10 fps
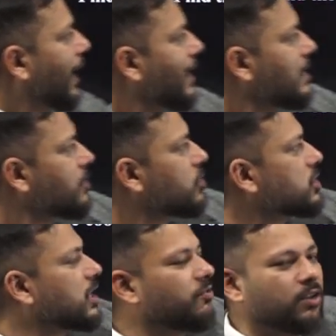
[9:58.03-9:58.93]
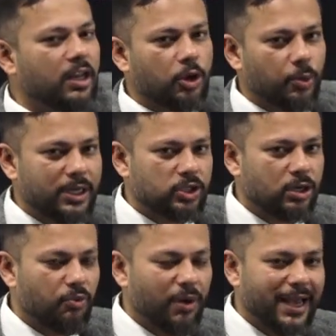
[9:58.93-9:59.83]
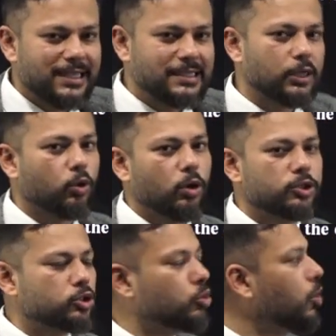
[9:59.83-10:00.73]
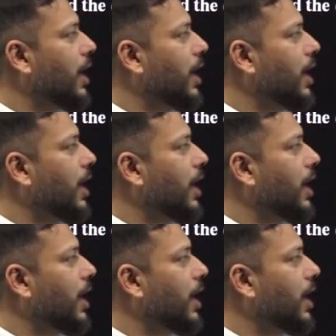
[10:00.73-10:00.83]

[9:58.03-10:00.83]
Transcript: in this given equation. Y is equals to